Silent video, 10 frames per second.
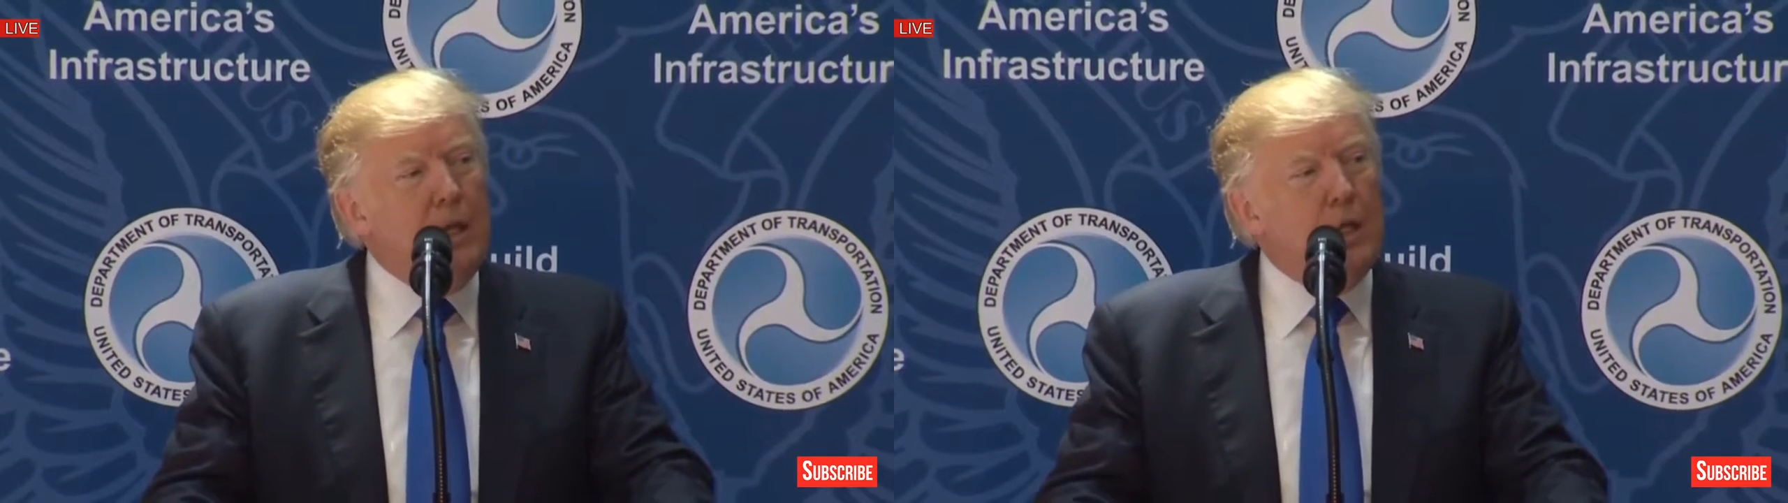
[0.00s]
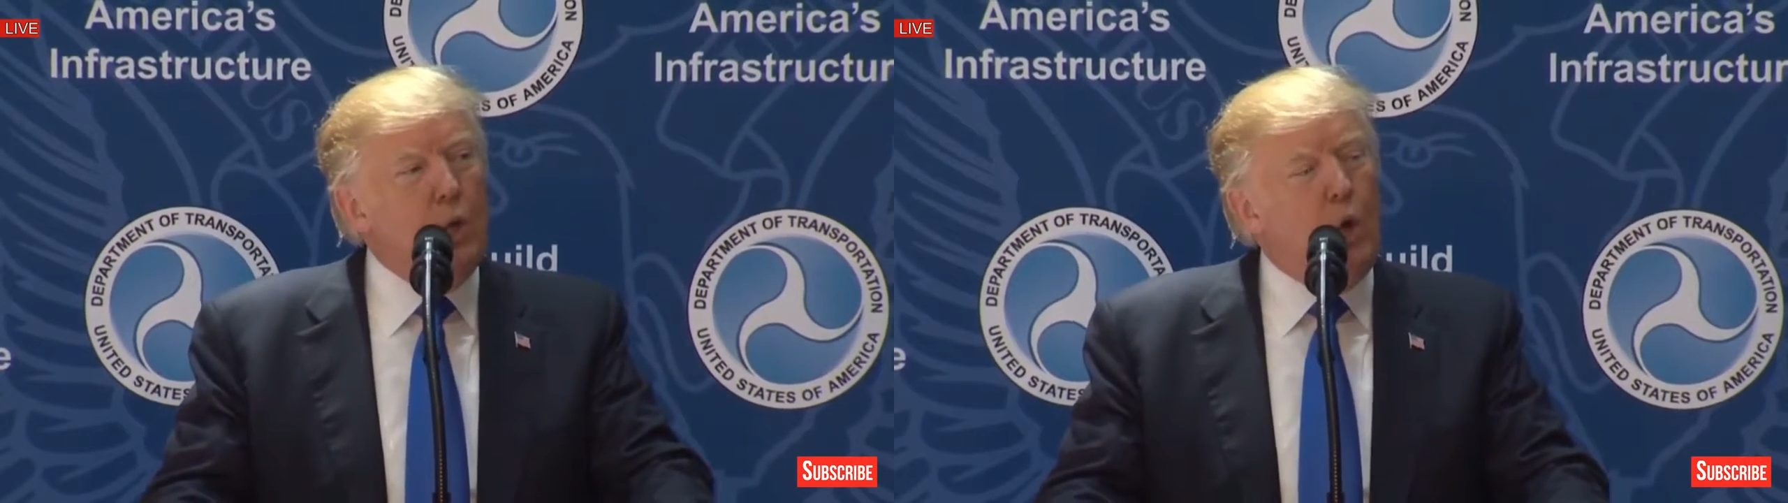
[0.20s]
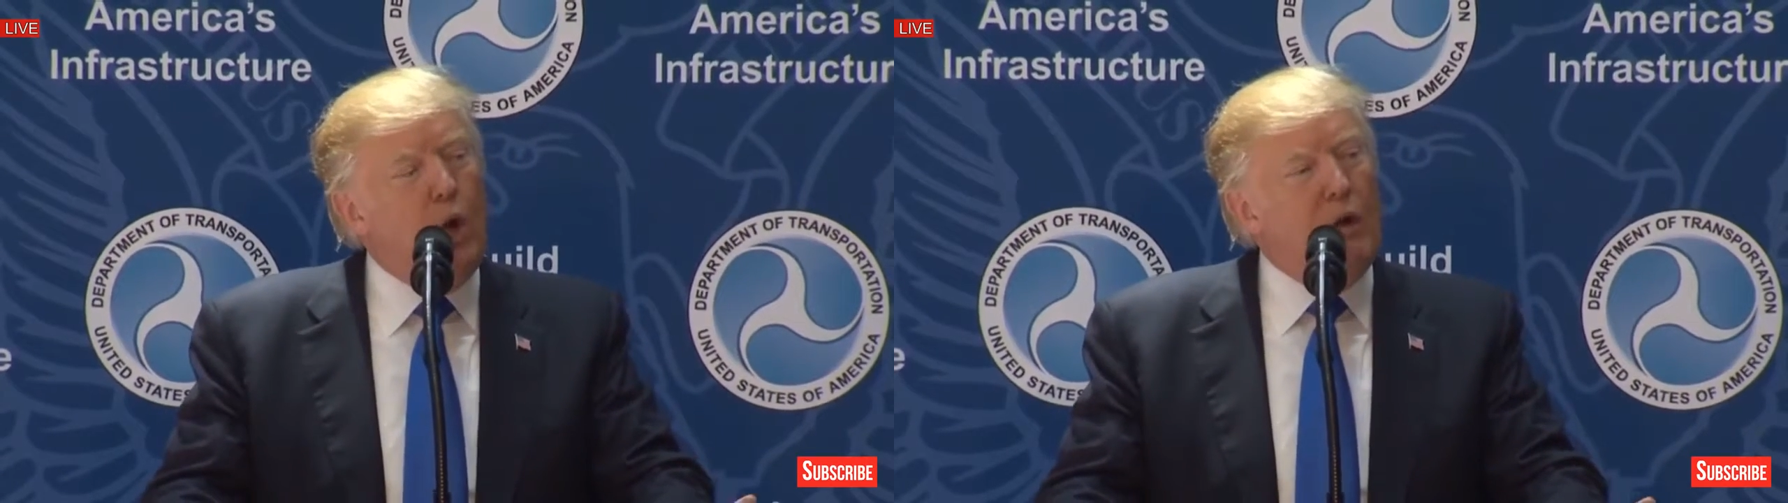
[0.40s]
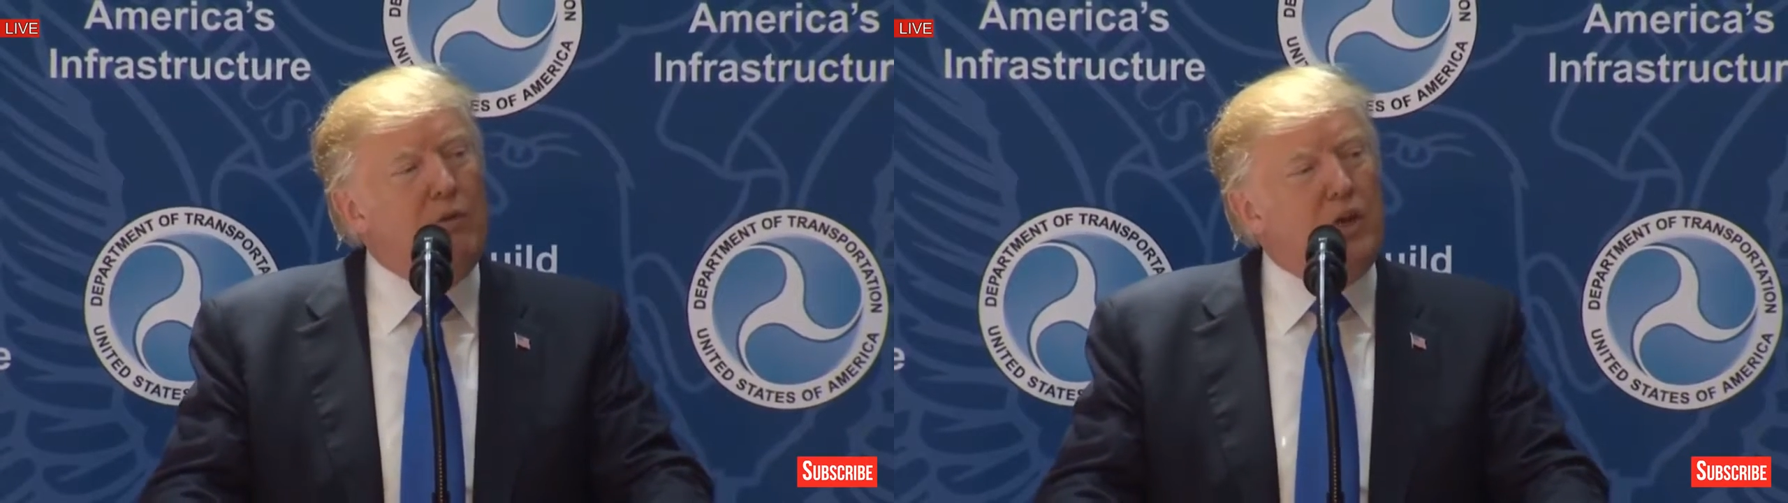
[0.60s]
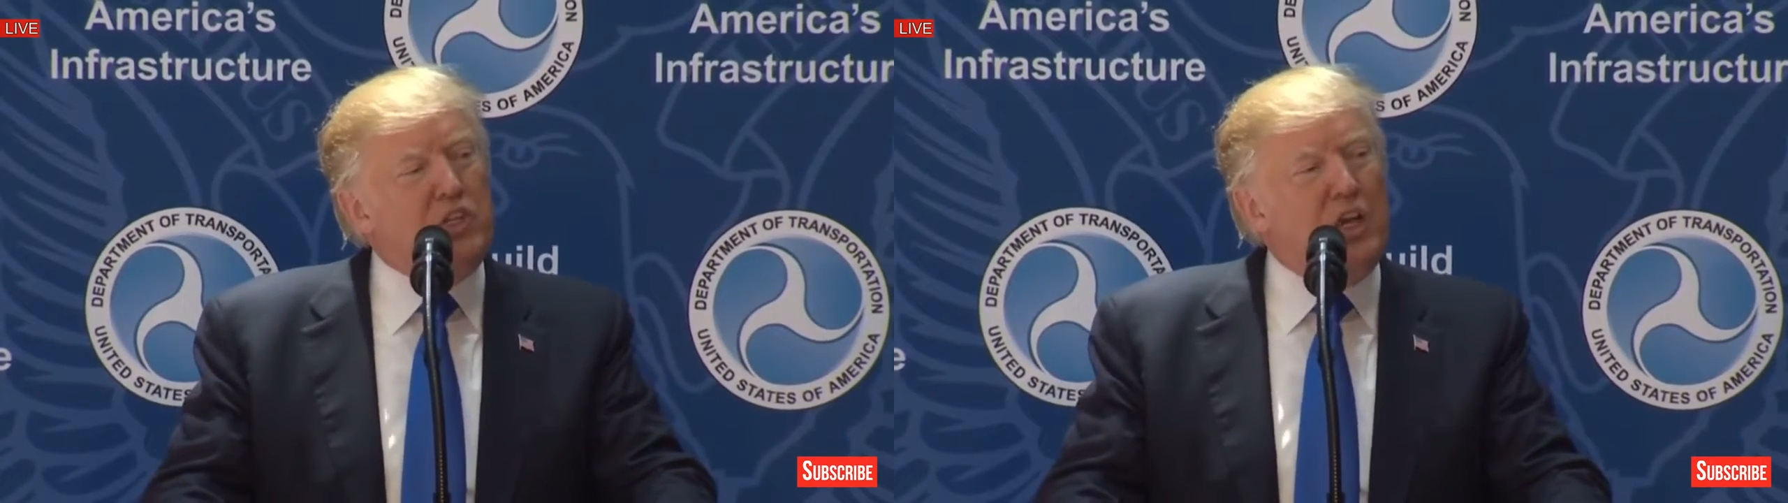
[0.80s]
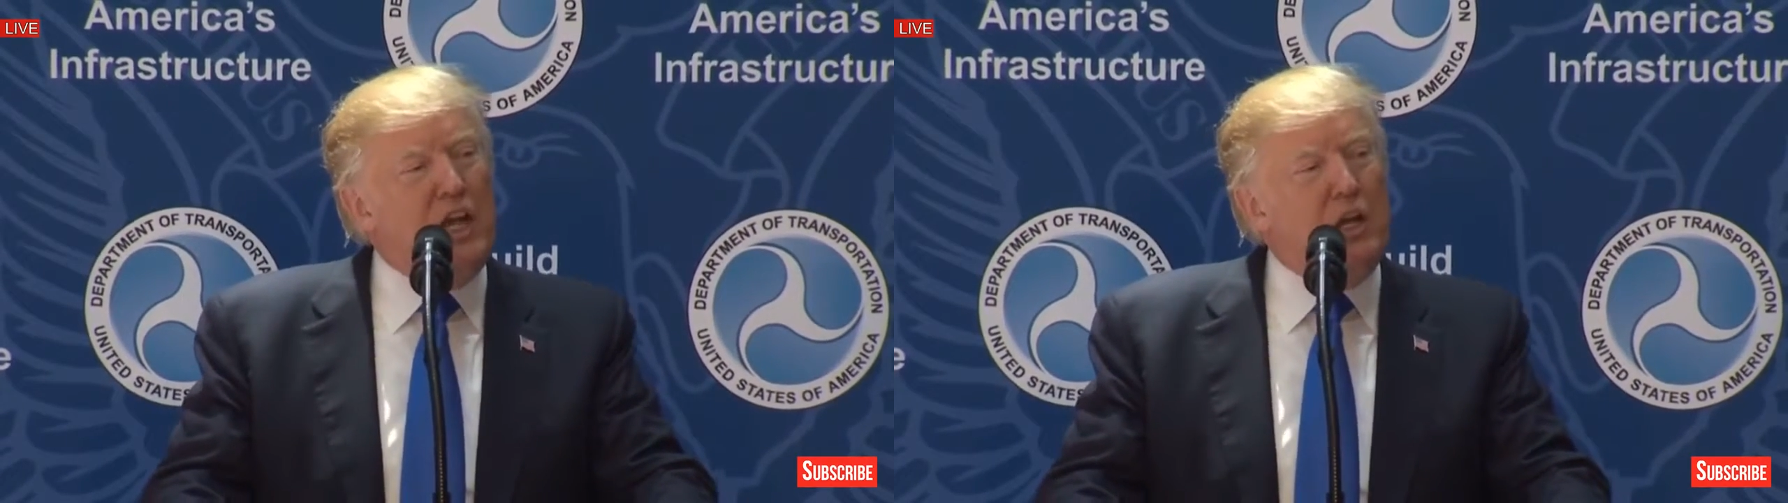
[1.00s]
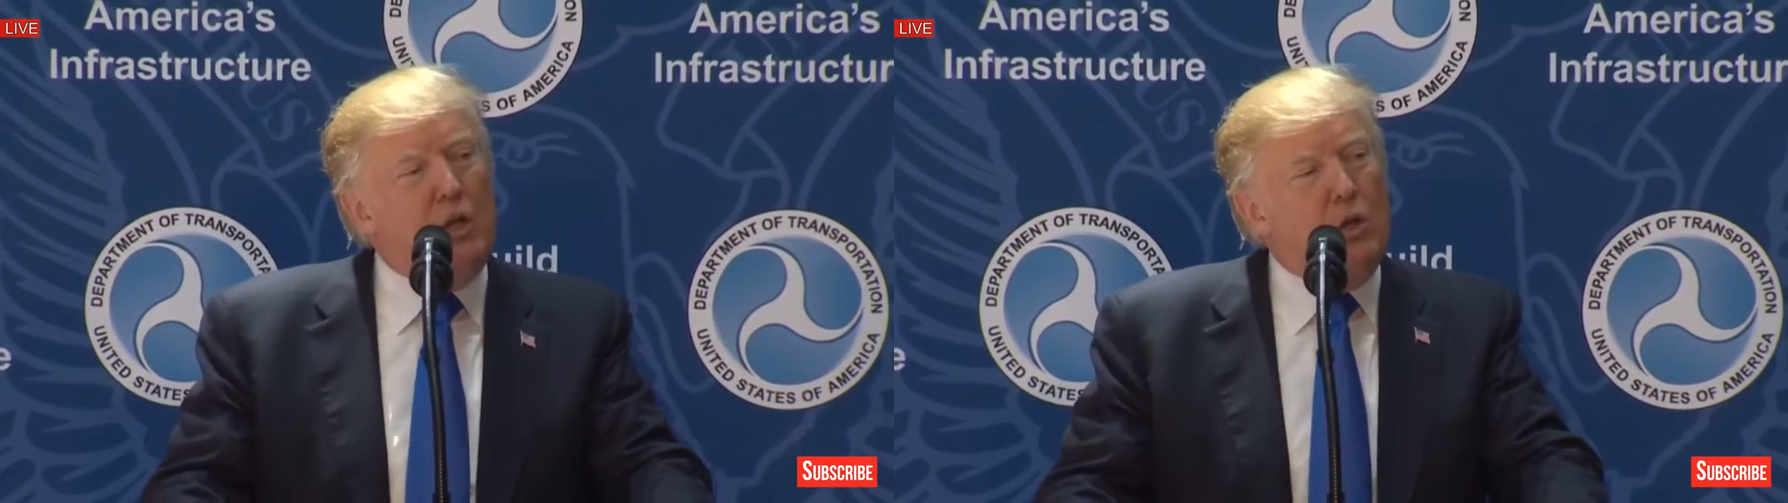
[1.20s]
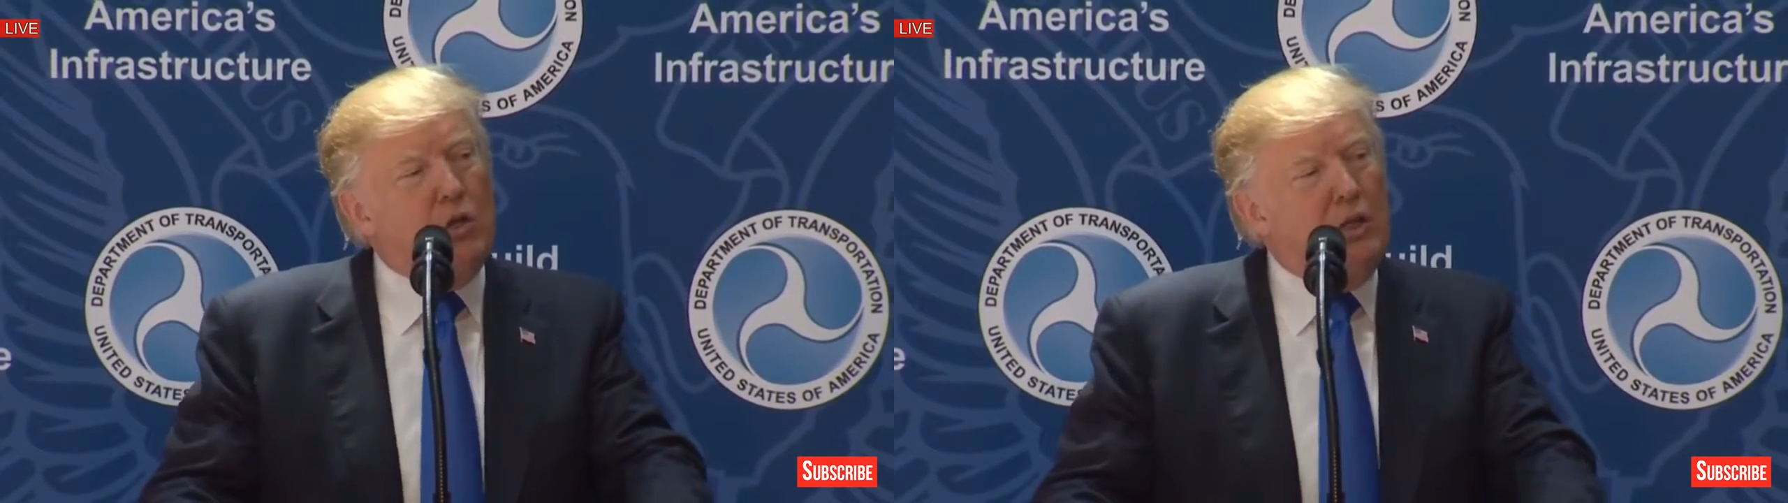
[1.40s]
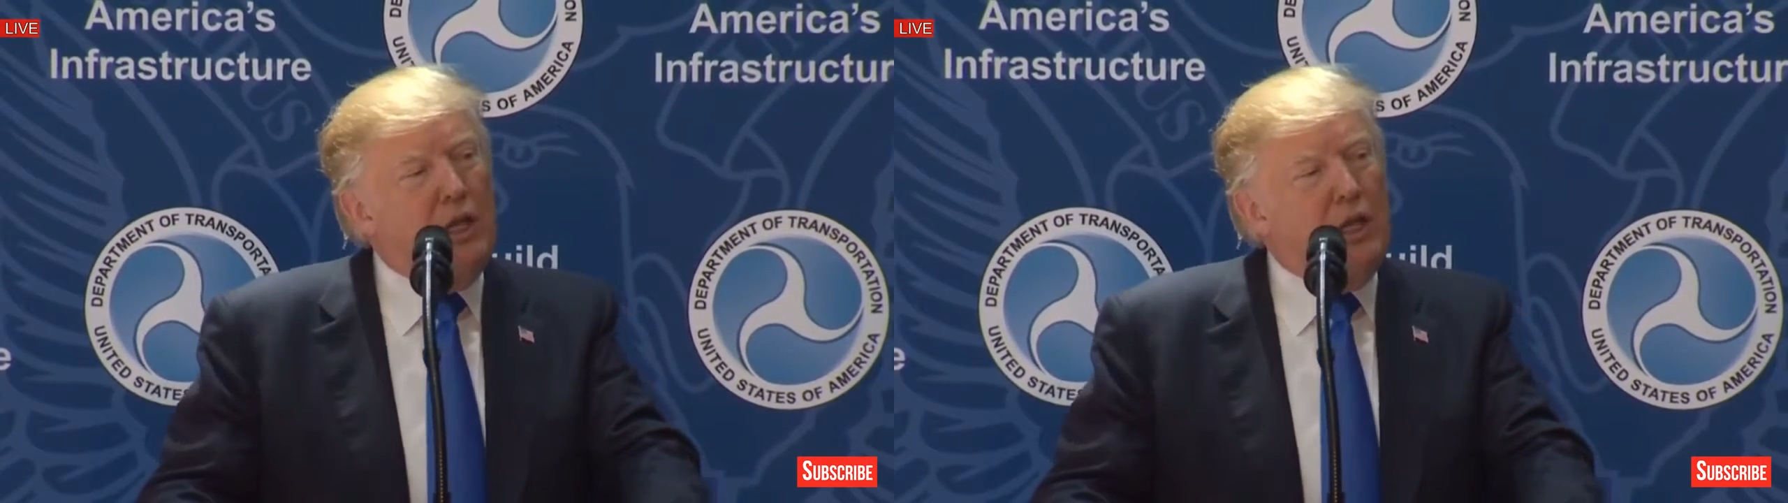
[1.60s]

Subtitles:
To all of our state and local